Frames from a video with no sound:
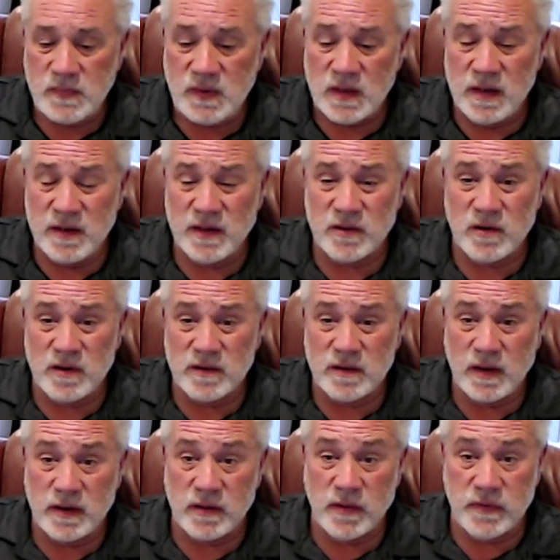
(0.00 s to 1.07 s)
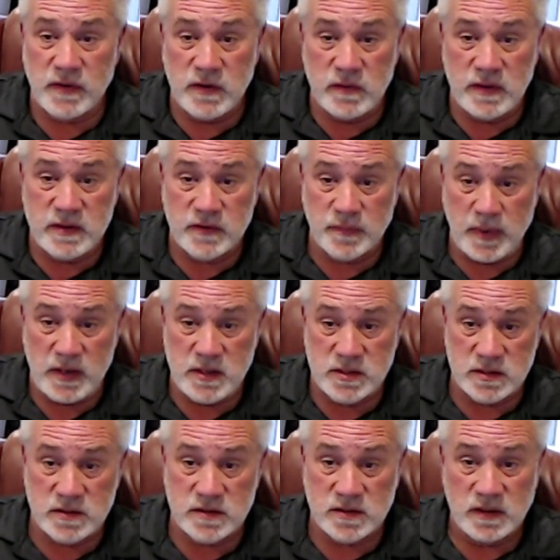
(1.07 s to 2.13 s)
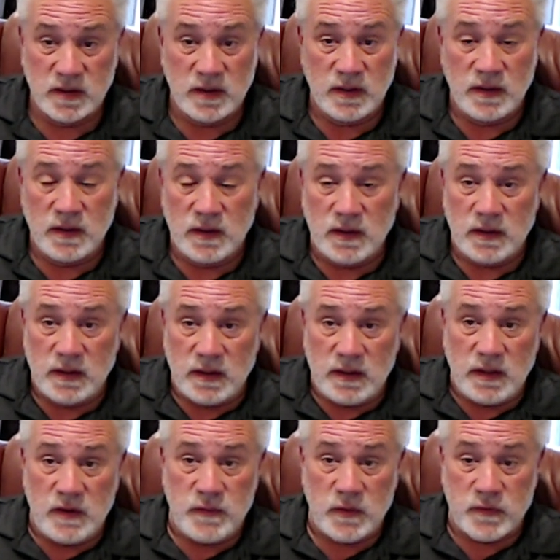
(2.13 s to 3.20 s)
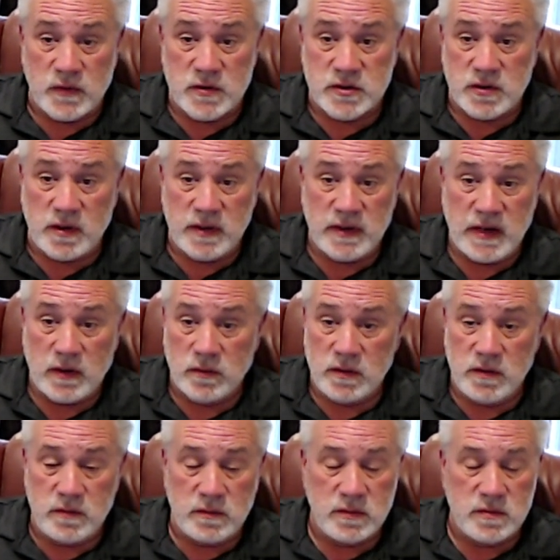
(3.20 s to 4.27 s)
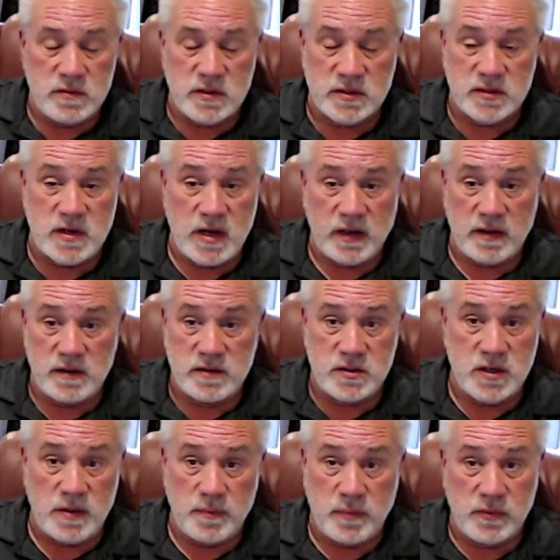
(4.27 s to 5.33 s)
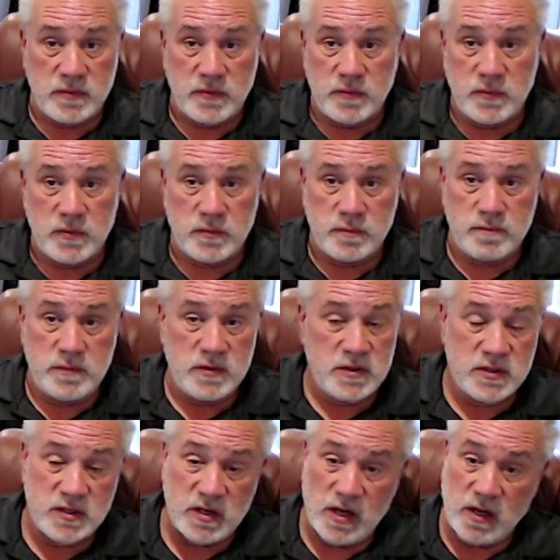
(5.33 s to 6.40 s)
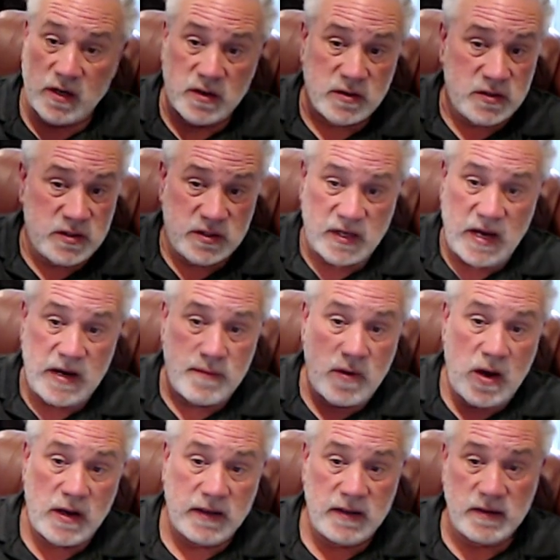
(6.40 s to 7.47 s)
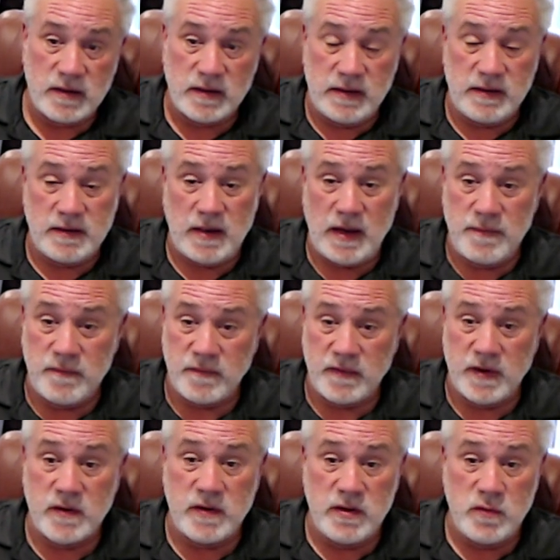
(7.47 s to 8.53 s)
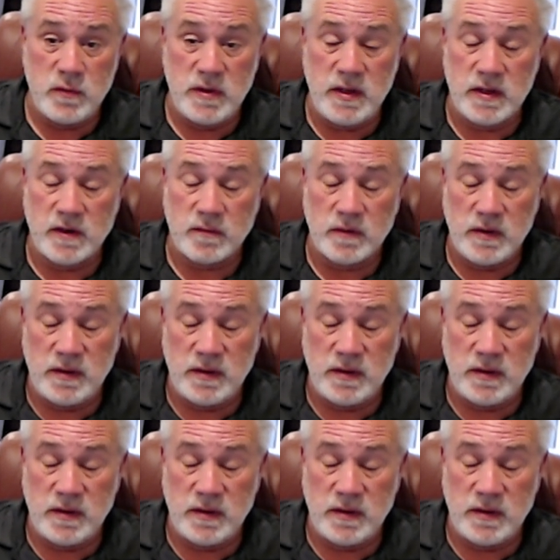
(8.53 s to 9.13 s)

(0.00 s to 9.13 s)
Another another thing you need is patience if you're first starting out, you, you're just not going to jump through the, you're just not going to skyrocket. I'm very unique.